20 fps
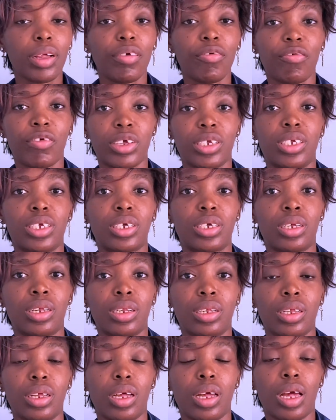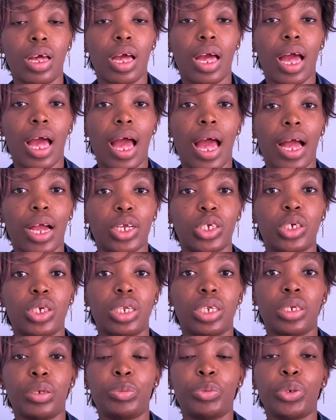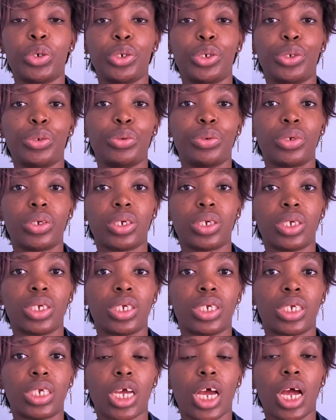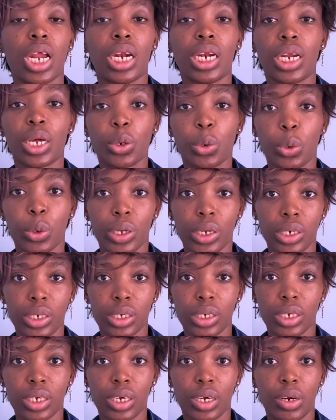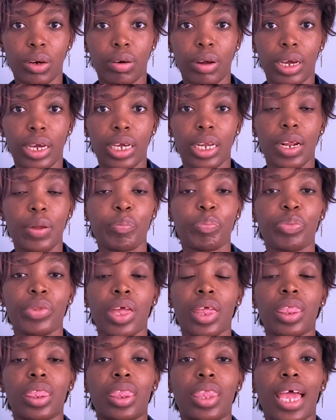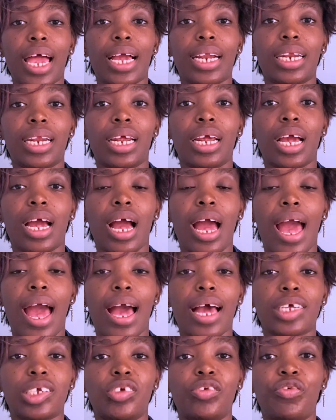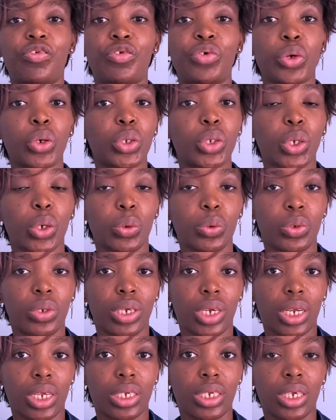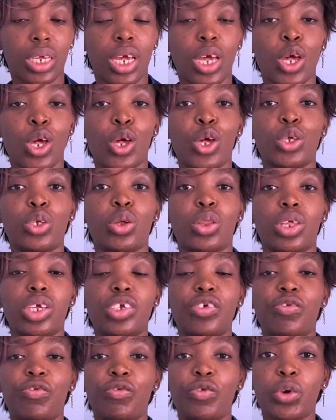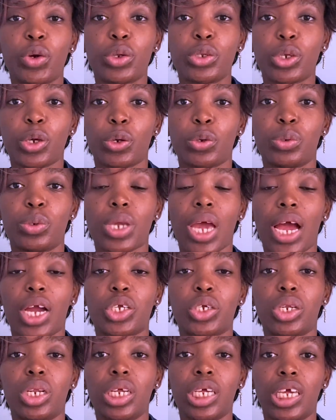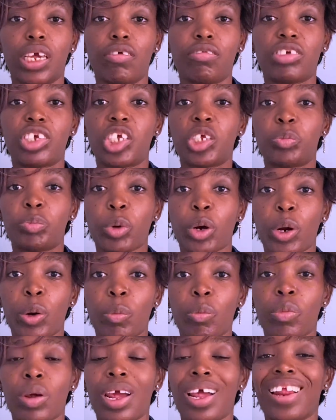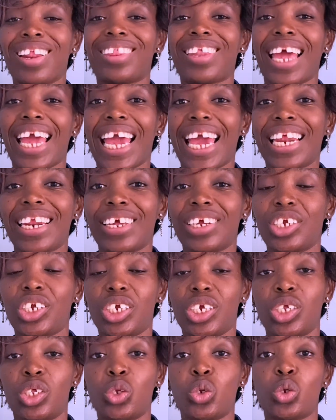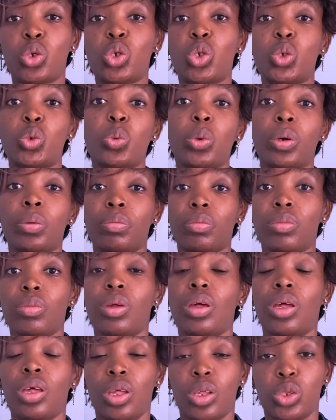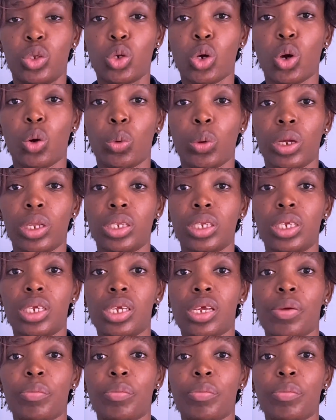vesicle actually produces a liquid, right, that has fructose in it. So this fructose actually gives sperm the energy to swim towards